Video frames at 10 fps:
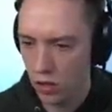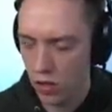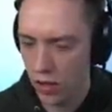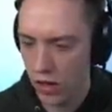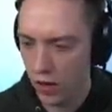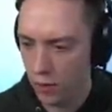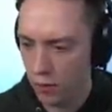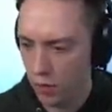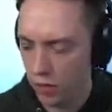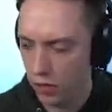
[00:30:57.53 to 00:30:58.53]
And now I'm
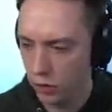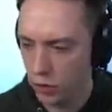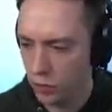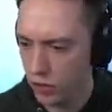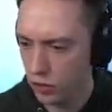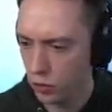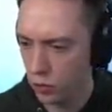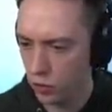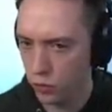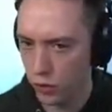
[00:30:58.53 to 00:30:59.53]
gonna lose my
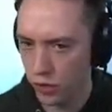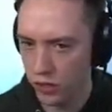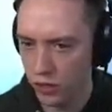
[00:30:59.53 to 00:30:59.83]
sword.